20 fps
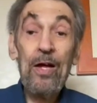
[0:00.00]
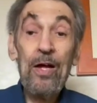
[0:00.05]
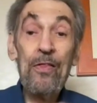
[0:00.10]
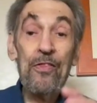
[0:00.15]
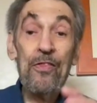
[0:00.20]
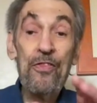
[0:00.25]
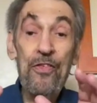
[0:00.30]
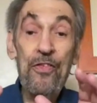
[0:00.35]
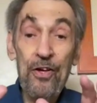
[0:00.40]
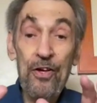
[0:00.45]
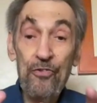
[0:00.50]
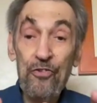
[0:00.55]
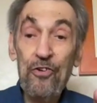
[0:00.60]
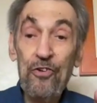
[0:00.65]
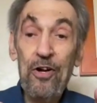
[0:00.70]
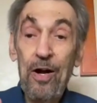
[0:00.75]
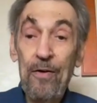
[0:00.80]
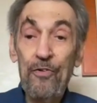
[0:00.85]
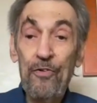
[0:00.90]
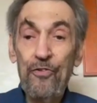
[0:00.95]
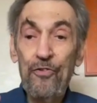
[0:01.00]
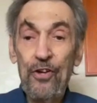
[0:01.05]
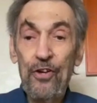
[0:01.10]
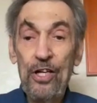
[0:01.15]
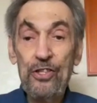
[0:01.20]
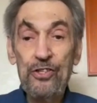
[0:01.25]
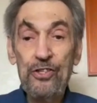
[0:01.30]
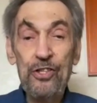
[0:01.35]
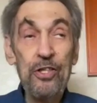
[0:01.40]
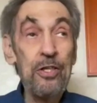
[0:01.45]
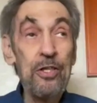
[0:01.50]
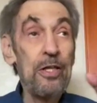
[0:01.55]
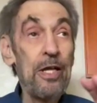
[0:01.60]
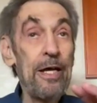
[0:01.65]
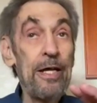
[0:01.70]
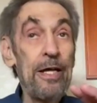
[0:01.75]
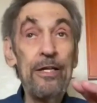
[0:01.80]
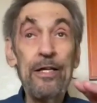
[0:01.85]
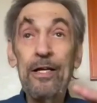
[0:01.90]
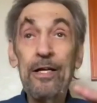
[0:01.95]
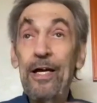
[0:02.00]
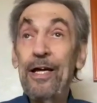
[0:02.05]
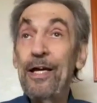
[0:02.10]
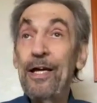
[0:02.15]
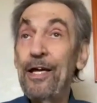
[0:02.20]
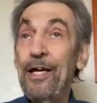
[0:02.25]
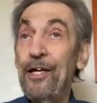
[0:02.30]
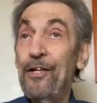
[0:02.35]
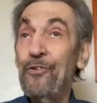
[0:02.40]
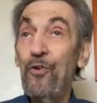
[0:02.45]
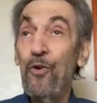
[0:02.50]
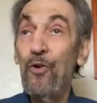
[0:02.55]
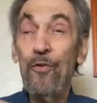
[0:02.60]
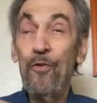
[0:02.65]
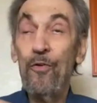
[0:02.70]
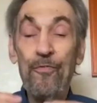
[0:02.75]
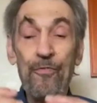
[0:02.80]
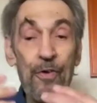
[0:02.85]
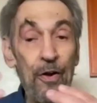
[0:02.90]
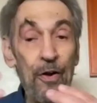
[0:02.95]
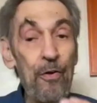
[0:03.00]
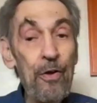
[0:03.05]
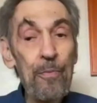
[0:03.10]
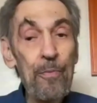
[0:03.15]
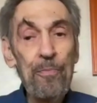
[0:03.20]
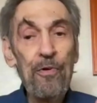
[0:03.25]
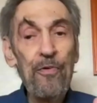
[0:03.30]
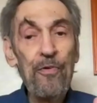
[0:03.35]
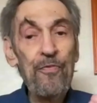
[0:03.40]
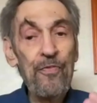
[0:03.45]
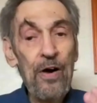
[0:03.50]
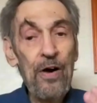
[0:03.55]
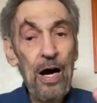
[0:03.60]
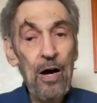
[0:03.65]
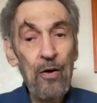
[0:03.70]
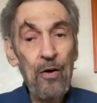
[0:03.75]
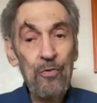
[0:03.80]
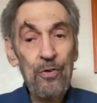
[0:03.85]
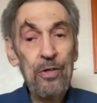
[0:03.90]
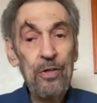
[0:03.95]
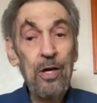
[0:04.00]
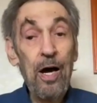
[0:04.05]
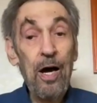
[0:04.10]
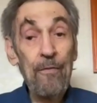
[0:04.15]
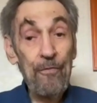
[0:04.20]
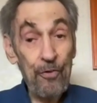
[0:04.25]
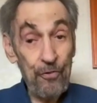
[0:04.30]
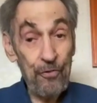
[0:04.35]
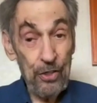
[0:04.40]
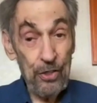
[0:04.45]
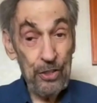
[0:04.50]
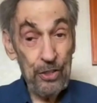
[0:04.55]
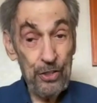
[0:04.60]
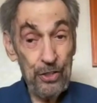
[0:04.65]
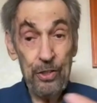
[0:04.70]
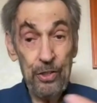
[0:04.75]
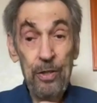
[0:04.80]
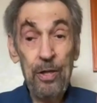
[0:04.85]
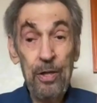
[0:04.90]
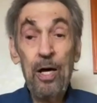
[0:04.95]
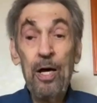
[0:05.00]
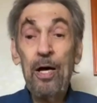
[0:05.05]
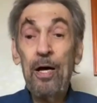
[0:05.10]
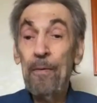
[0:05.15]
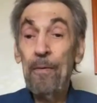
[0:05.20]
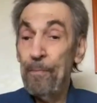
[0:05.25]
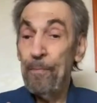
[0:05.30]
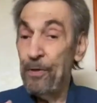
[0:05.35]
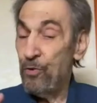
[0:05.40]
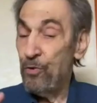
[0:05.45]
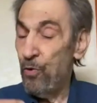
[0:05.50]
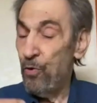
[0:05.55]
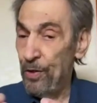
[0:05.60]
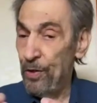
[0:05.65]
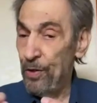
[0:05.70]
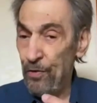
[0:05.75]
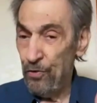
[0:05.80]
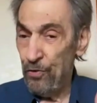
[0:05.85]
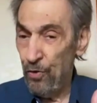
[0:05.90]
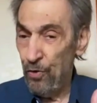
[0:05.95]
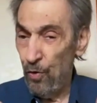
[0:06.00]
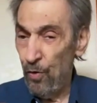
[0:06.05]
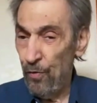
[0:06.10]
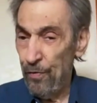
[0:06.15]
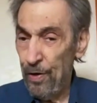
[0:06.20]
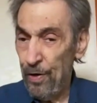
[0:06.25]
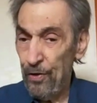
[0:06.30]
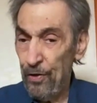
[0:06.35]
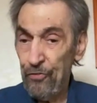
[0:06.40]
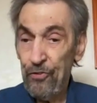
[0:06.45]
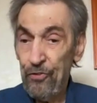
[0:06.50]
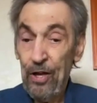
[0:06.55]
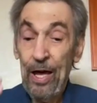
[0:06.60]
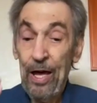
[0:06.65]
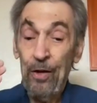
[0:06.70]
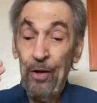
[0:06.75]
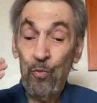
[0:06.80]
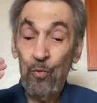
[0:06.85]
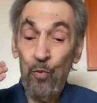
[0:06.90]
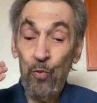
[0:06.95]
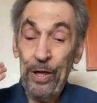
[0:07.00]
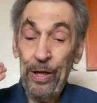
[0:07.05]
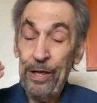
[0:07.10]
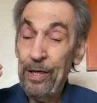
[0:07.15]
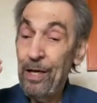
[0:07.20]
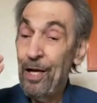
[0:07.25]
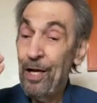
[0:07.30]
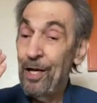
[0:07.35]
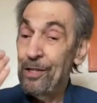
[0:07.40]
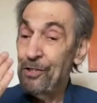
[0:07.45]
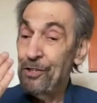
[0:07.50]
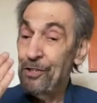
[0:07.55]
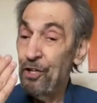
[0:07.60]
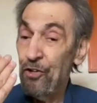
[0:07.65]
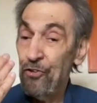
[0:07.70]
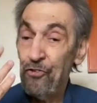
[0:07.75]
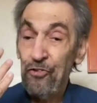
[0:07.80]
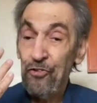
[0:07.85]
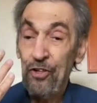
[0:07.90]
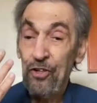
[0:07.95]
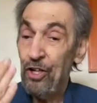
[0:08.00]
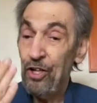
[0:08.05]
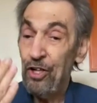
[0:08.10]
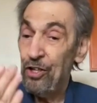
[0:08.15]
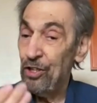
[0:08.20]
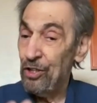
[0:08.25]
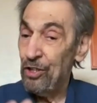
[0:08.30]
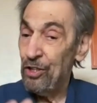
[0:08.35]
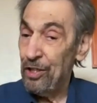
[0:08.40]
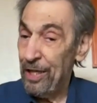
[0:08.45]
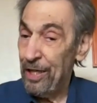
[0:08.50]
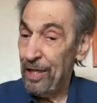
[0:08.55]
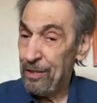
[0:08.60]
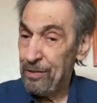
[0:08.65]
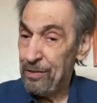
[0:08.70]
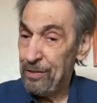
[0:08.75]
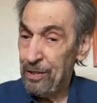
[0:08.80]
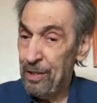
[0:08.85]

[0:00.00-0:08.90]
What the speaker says: This conversation led into a very profound conversation between the two of us, and we just clicked.